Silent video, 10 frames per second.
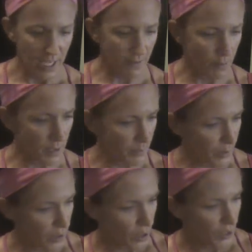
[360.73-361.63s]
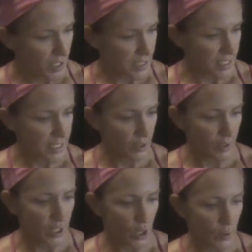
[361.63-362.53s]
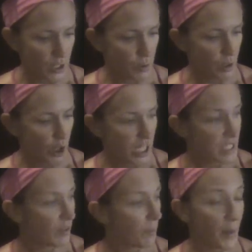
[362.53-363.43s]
even people that aren't necessarily going to a CrossFit